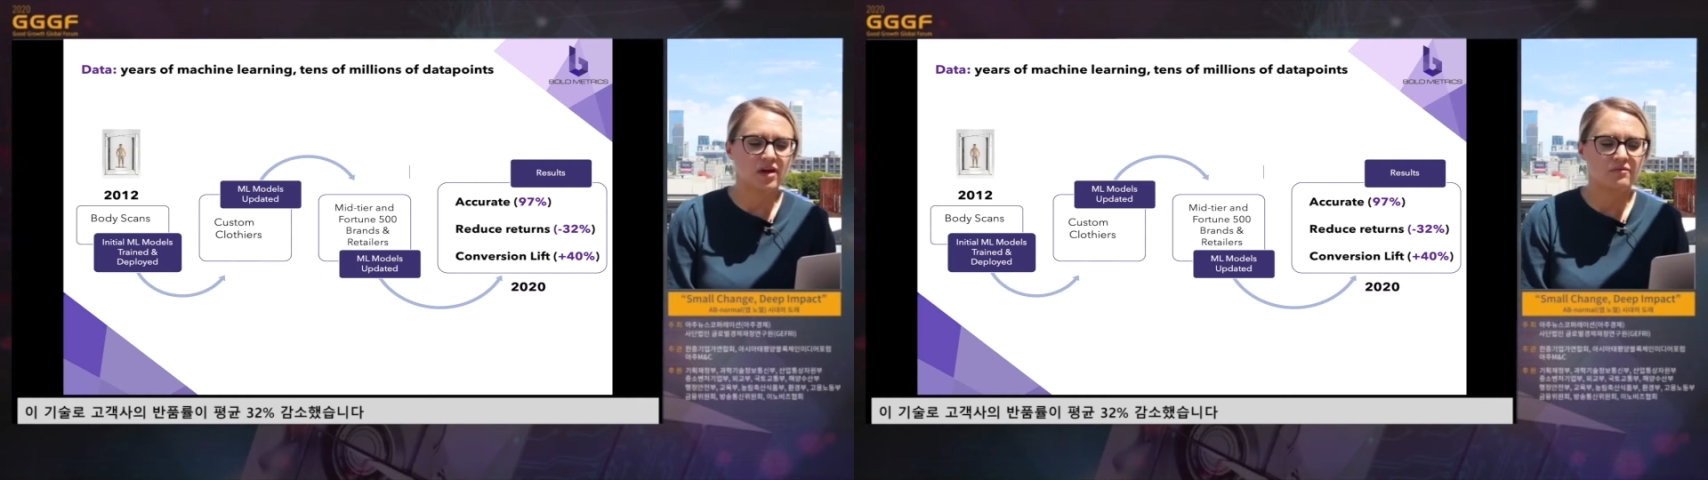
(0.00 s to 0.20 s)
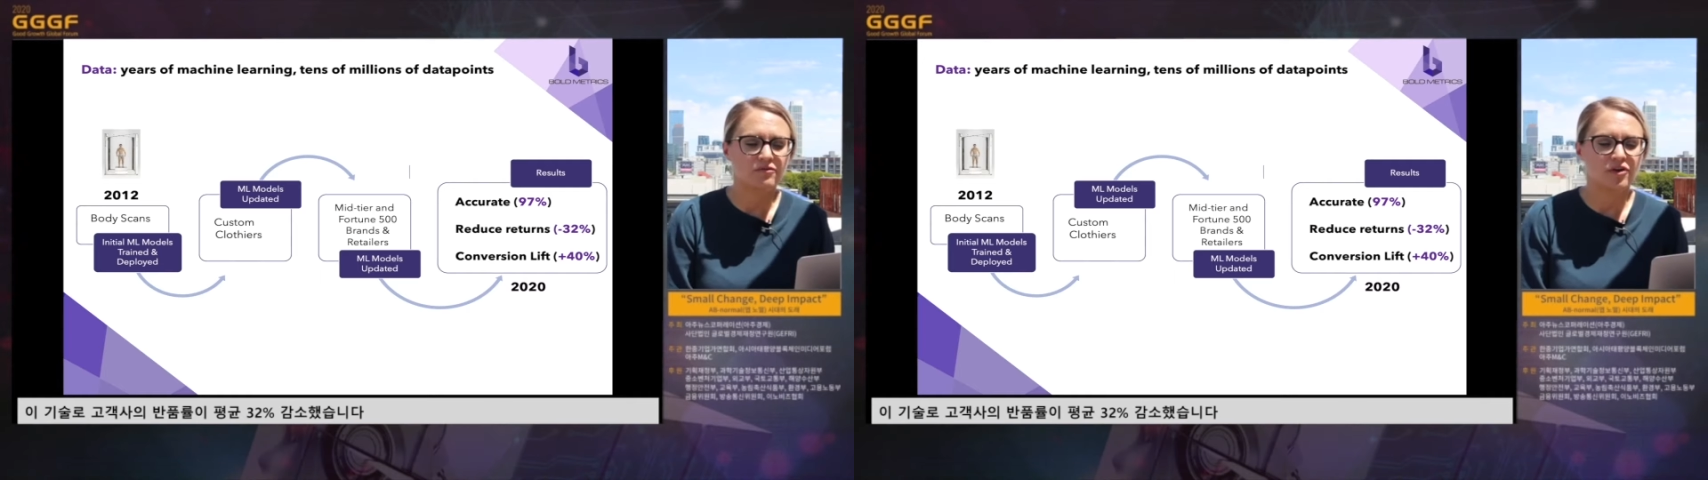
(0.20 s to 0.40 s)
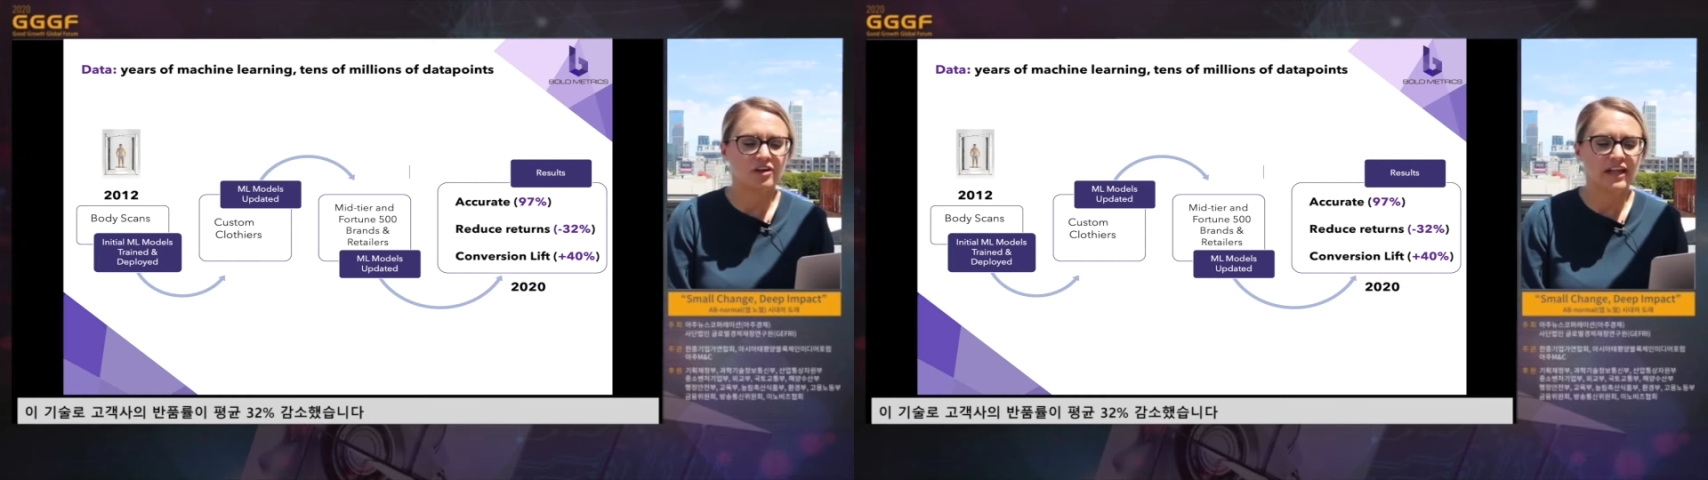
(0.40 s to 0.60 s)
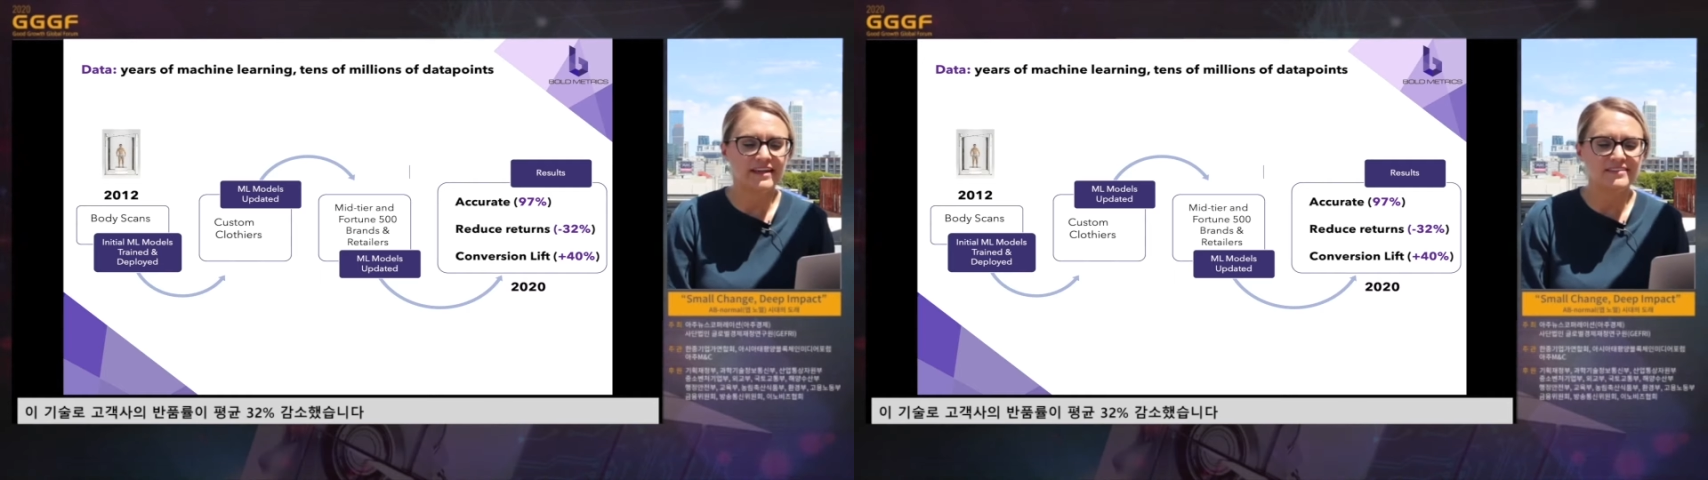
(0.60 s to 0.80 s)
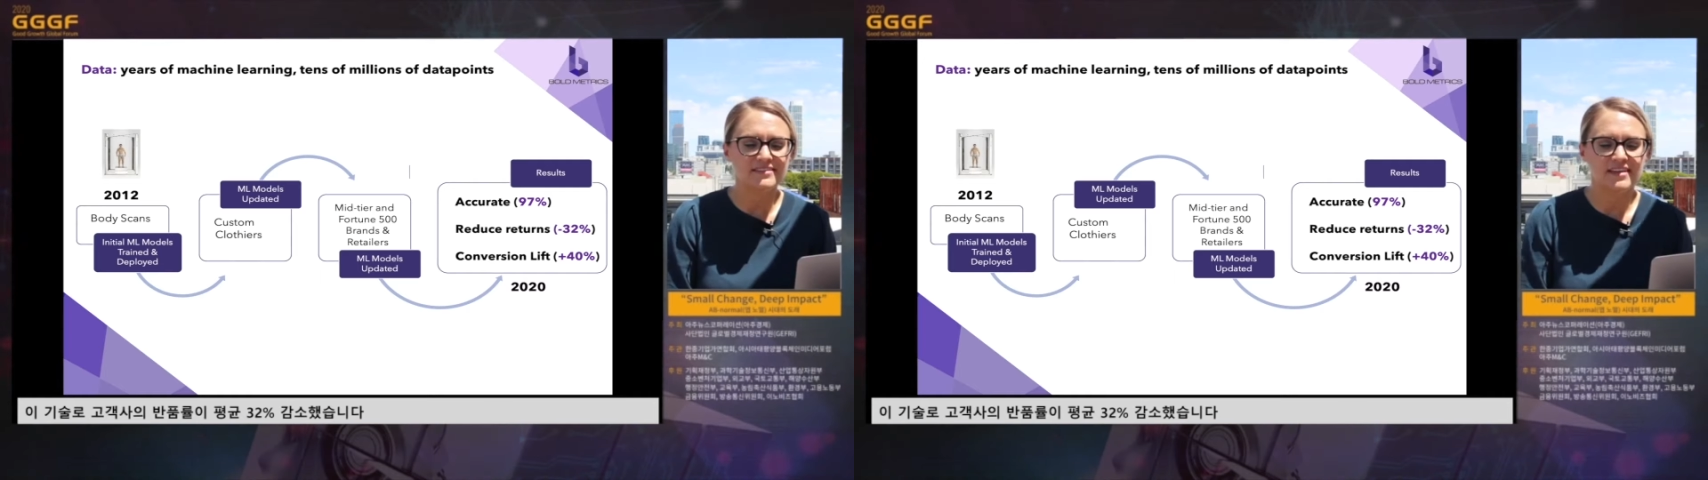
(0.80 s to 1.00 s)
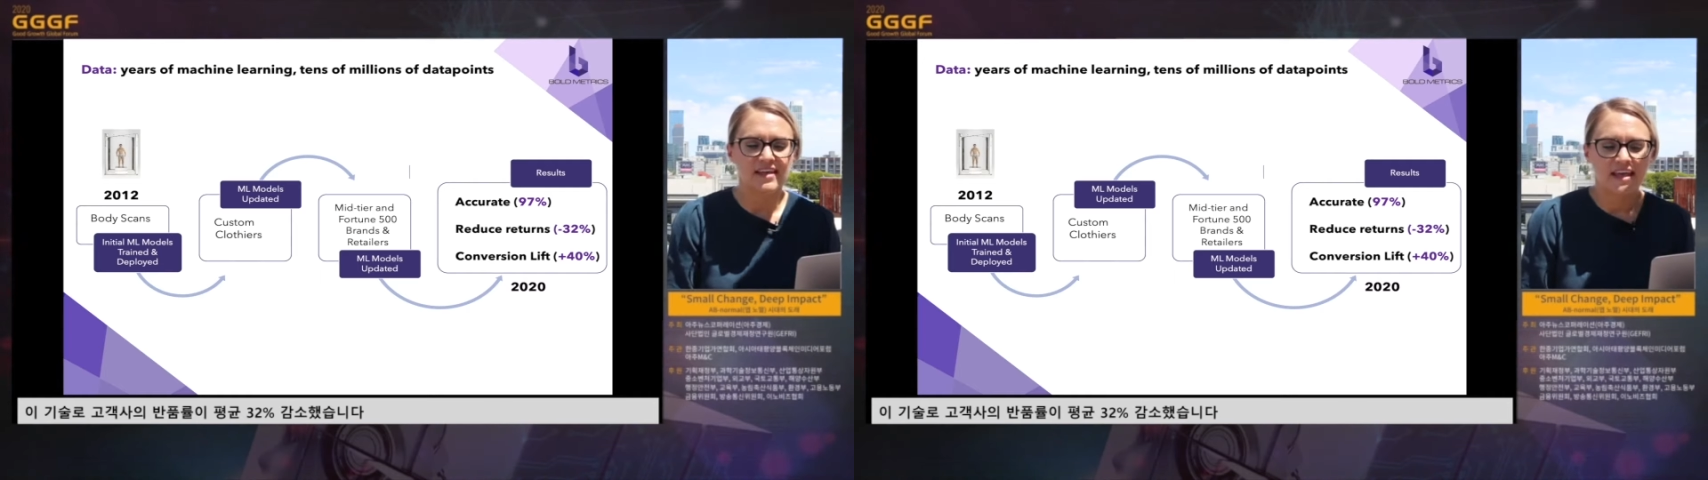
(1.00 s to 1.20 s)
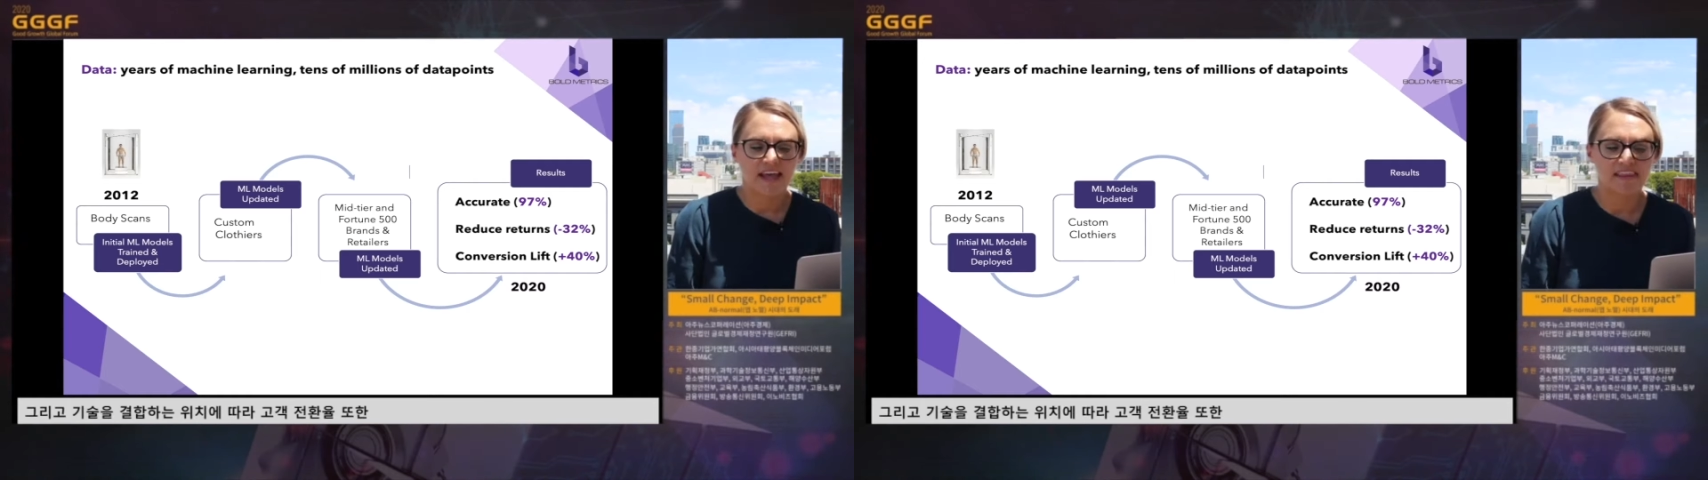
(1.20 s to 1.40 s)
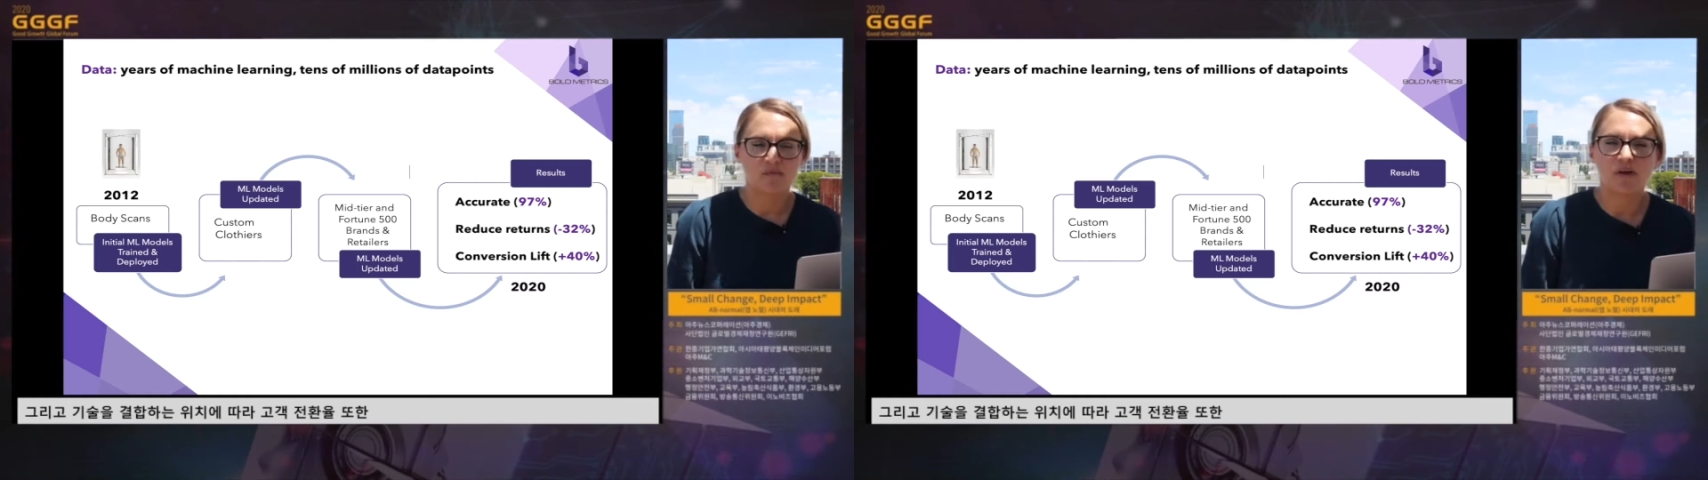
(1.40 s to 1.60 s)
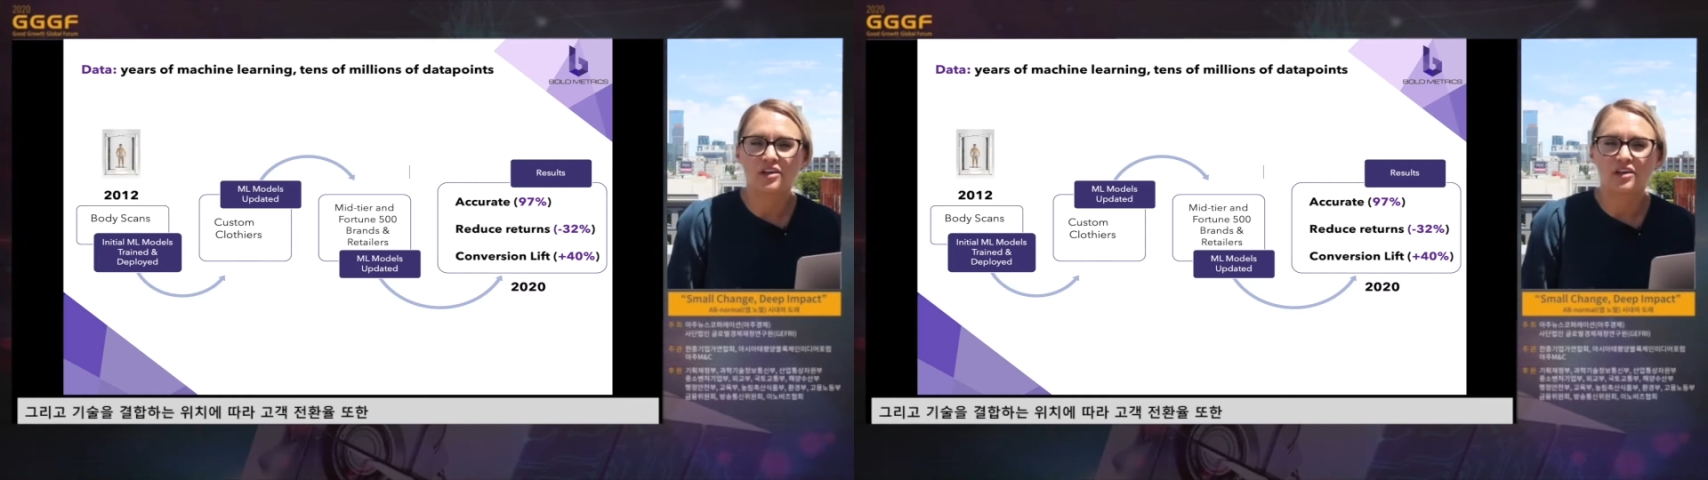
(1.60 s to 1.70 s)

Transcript: For our clients. And then we